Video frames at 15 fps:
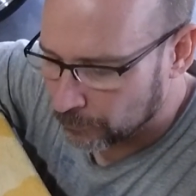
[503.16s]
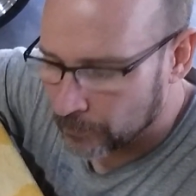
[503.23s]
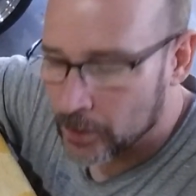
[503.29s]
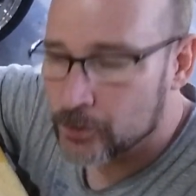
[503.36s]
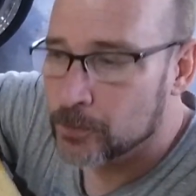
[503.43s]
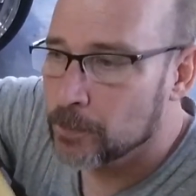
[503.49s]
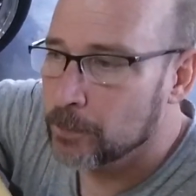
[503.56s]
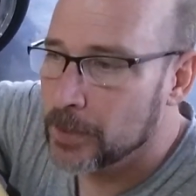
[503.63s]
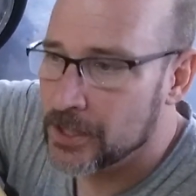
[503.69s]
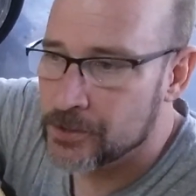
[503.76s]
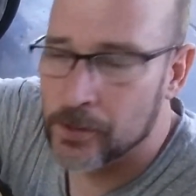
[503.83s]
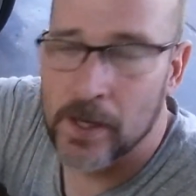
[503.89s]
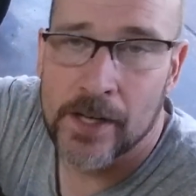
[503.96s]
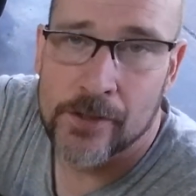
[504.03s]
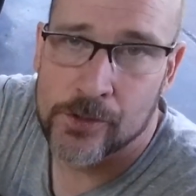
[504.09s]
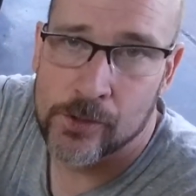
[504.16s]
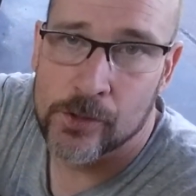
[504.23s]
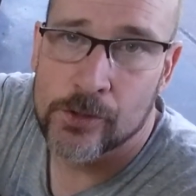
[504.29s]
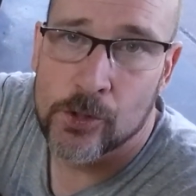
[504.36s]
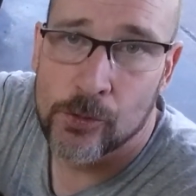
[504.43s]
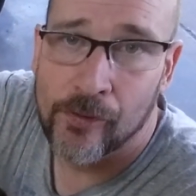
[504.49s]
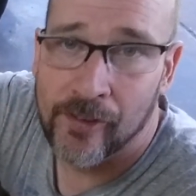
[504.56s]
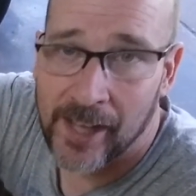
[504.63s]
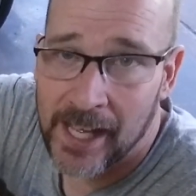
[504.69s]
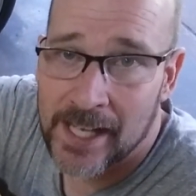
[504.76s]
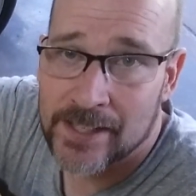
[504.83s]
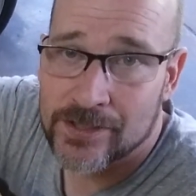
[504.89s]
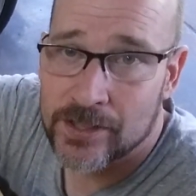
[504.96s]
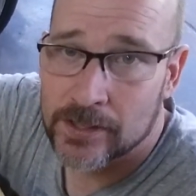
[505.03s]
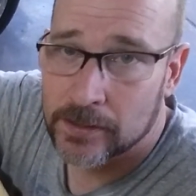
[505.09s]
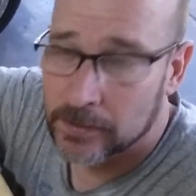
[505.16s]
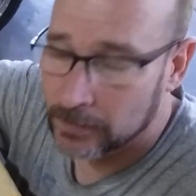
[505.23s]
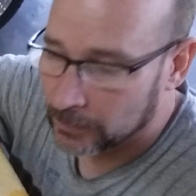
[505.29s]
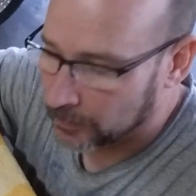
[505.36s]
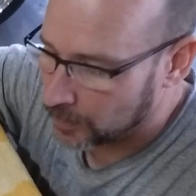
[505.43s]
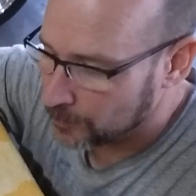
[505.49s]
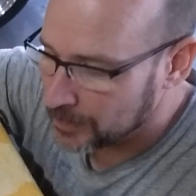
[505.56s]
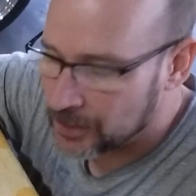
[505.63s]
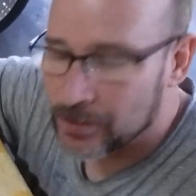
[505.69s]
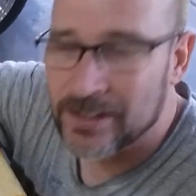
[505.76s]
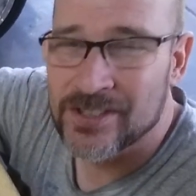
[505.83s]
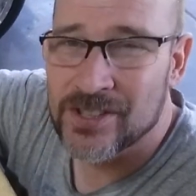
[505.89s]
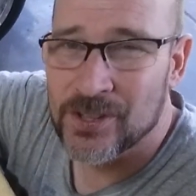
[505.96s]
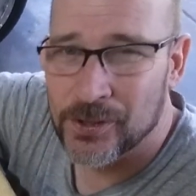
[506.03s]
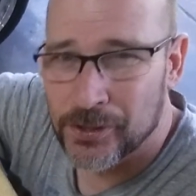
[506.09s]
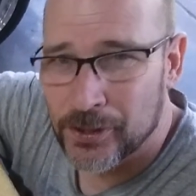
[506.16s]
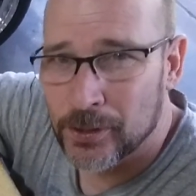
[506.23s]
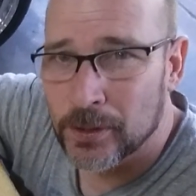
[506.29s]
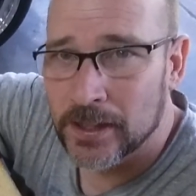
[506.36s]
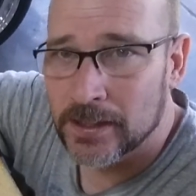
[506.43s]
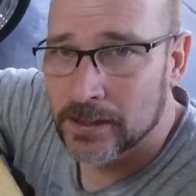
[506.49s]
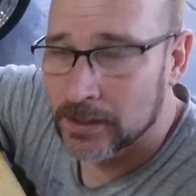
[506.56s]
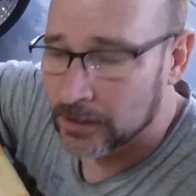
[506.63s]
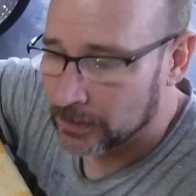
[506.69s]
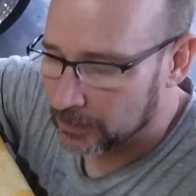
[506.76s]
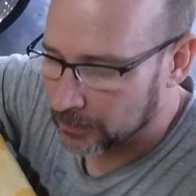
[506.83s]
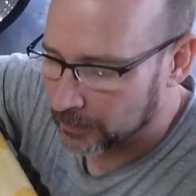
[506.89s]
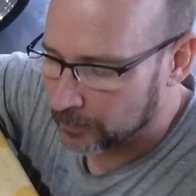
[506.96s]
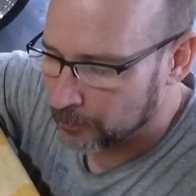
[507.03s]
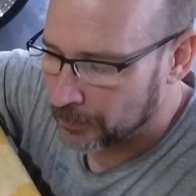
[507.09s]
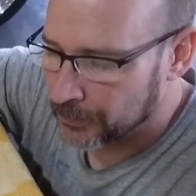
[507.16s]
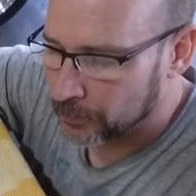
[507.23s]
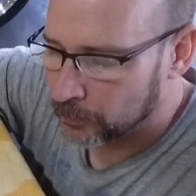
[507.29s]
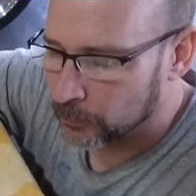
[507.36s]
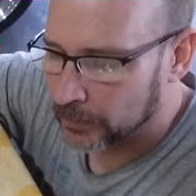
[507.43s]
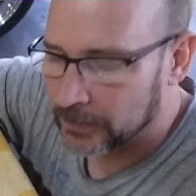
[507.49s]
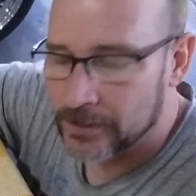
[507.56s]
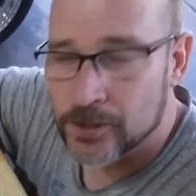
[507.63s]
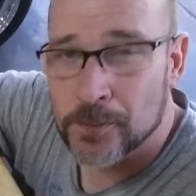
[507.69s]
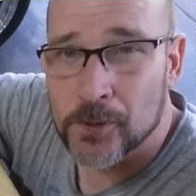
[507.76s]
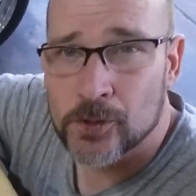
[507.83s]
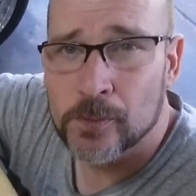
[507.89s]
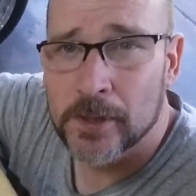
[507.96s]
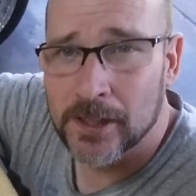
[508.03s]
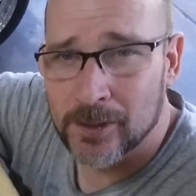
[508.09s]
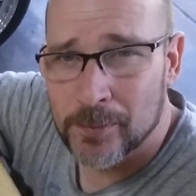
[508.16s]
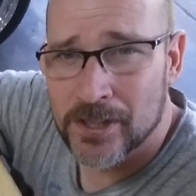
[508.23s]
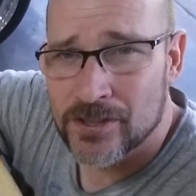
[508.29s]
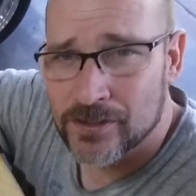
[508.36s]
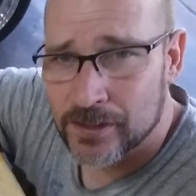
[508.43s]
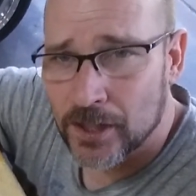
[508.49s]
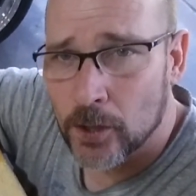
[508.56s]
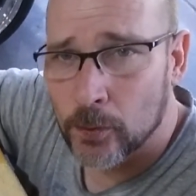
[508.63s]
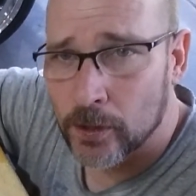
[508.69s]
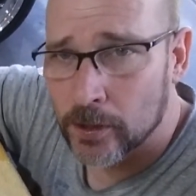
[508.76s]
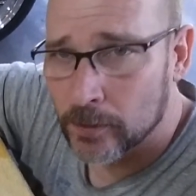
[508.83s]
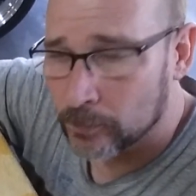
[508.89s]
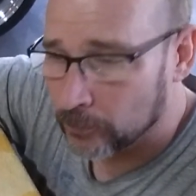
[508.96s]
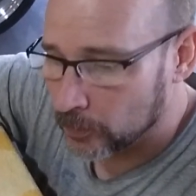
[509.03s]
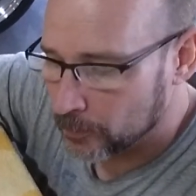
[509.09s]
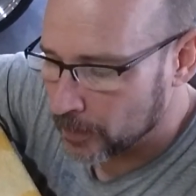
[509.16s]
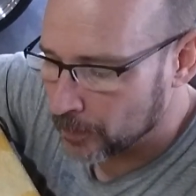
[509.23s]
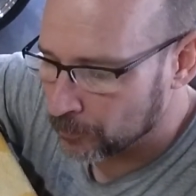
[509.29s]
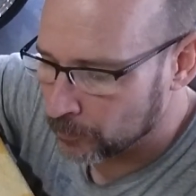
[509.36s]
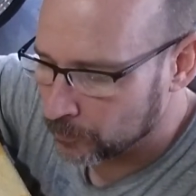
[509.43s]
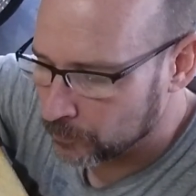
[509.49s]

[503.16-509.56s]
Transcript: most bench grinders are too fast. I mean, you can still do it, uh, but they're really supposed to be a little bit slower and a little bit